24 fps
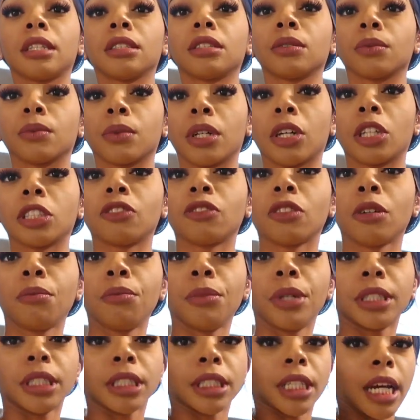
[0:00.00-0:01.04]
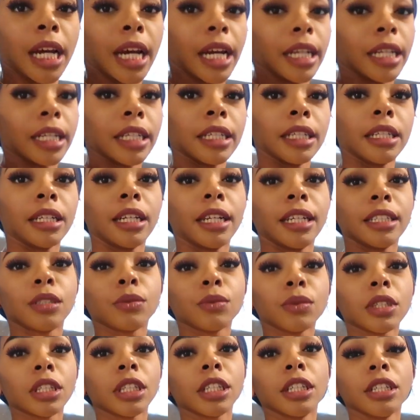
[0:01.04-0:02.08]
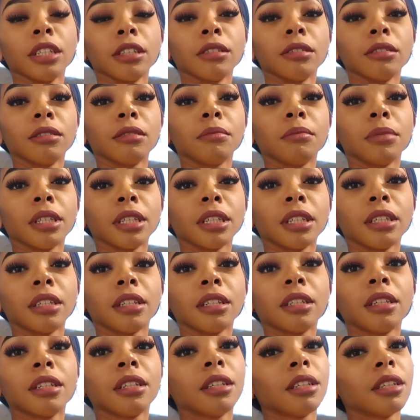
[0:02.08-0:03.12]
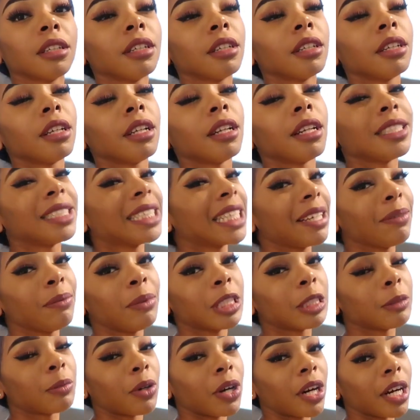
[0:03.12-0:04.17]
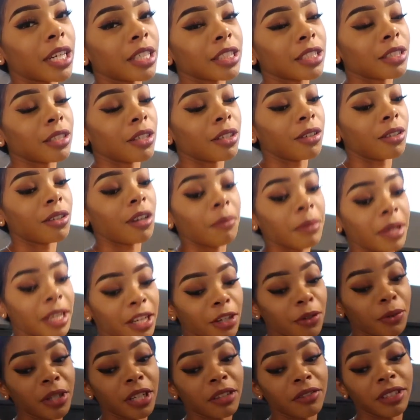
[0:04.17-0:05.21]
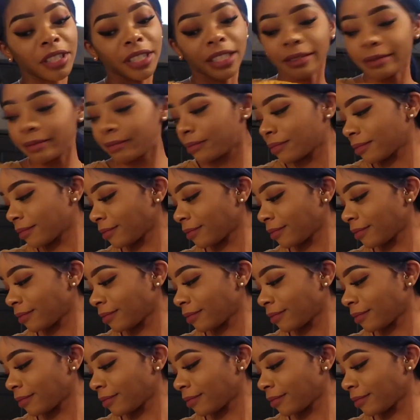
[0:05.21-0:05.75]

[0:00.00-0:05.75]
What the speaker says: as well. It's from Missguided. It's really cute, but doesn't give me sparks, so I'm getting rid of it.